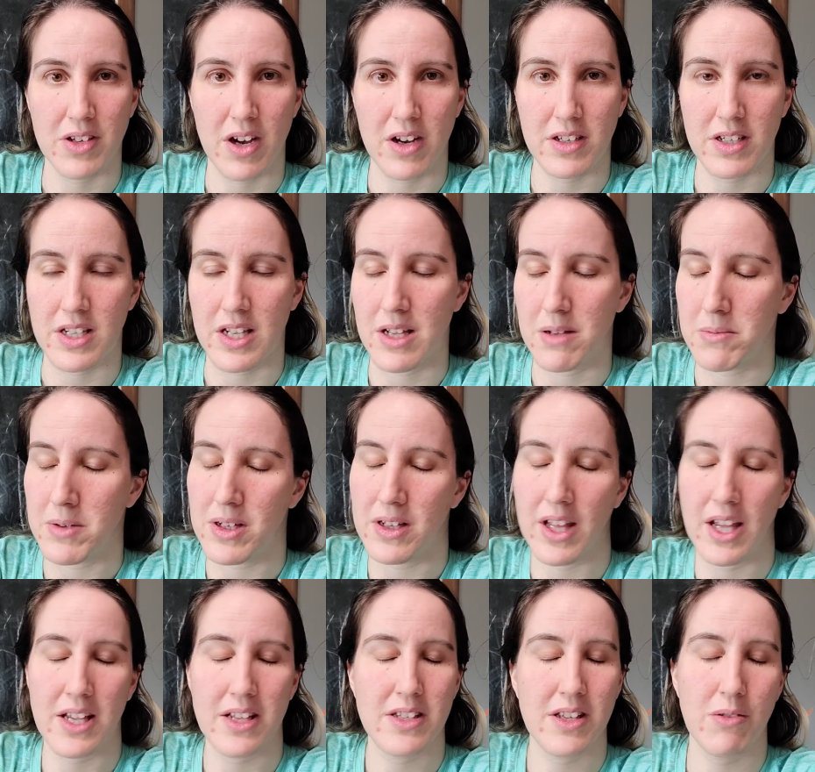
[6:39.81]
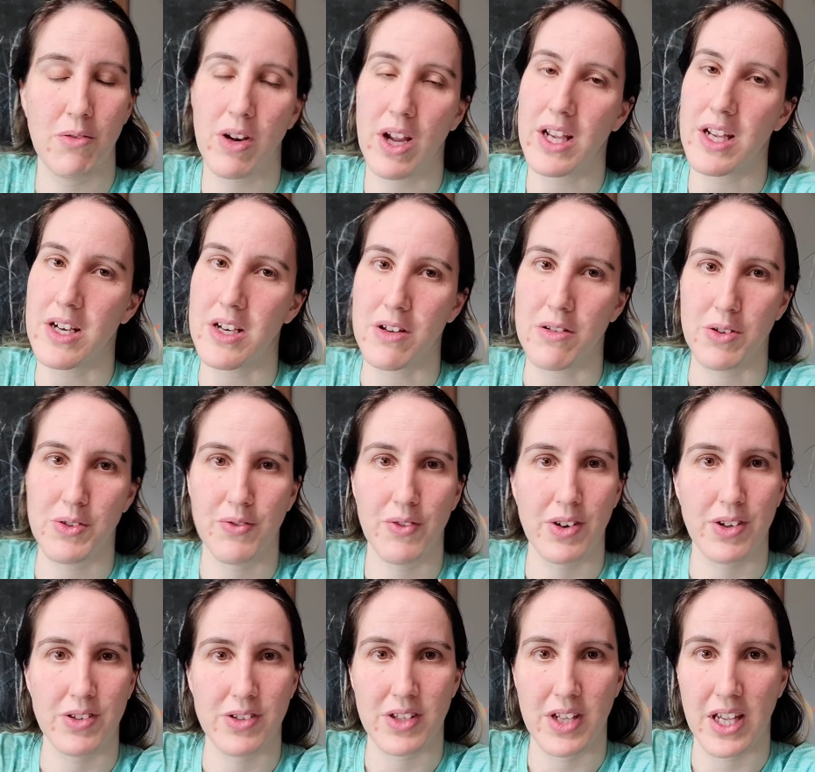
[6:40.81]
talk to him and like see what I can do as
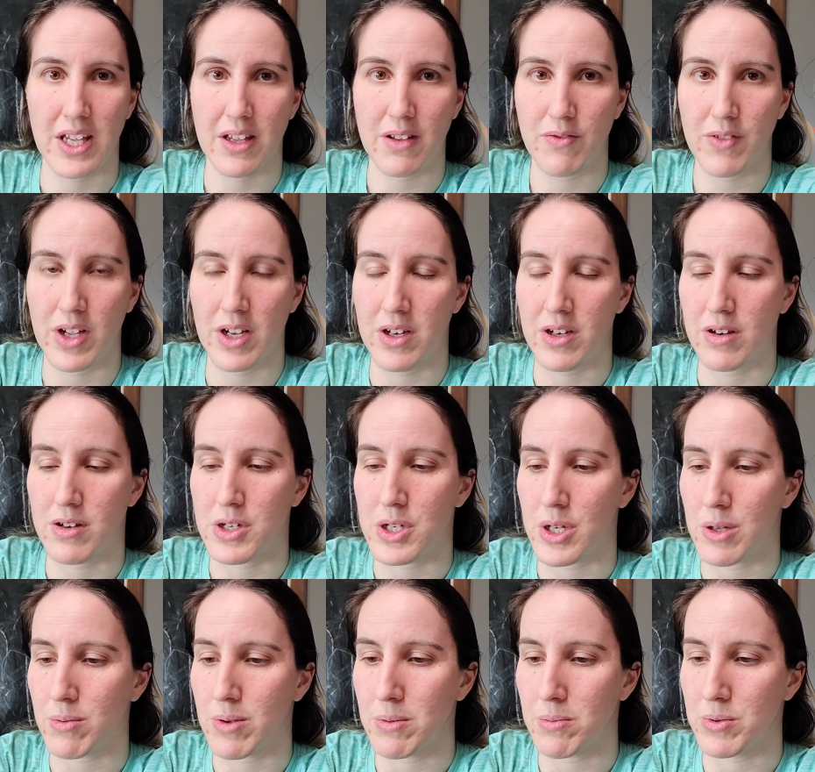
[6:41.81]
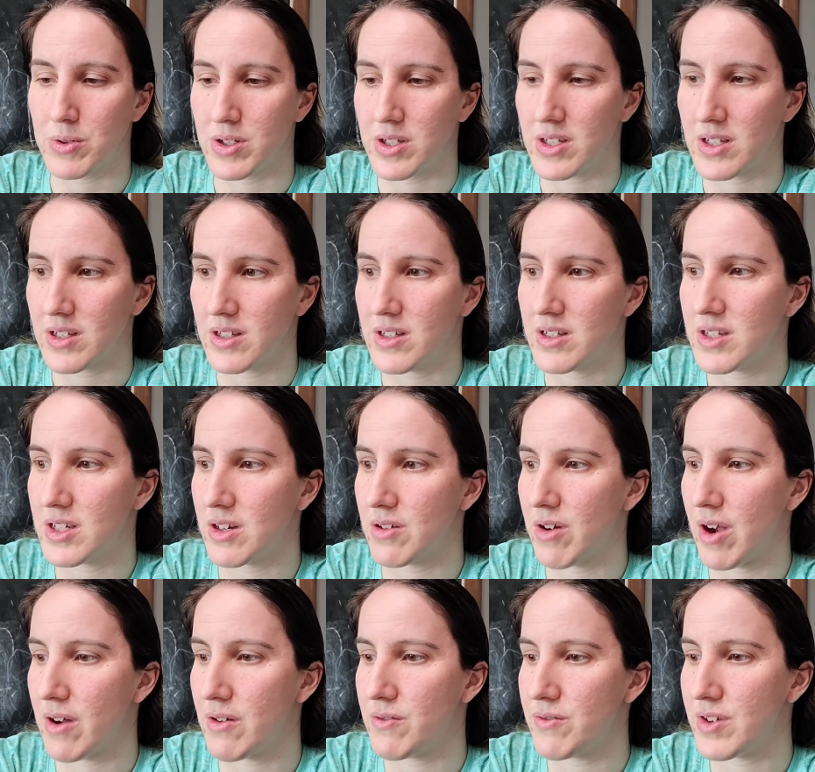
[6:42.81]
far as like encouraging people to
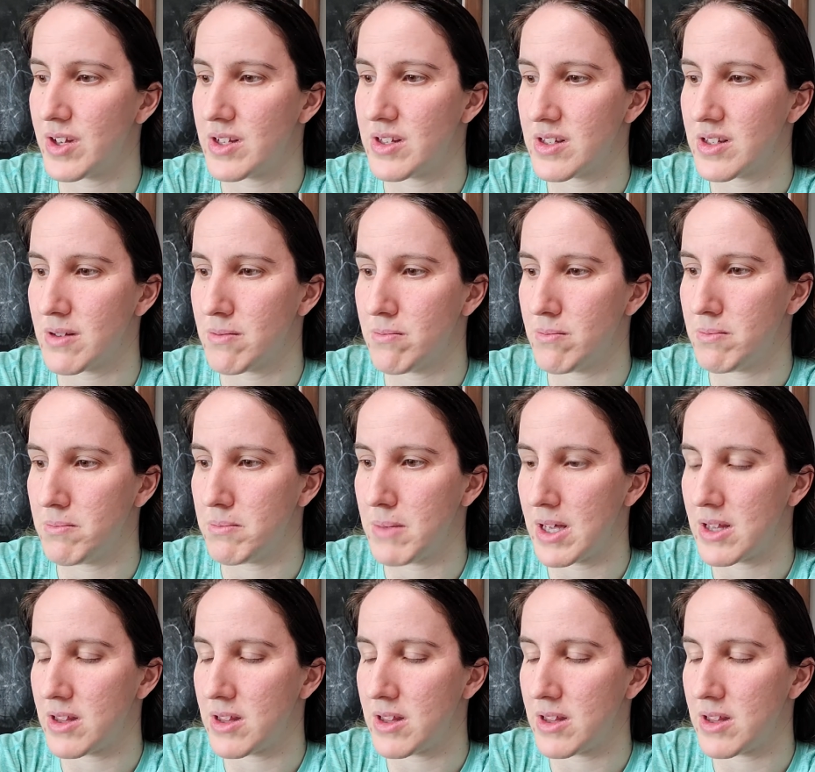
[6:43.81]
crowdfund some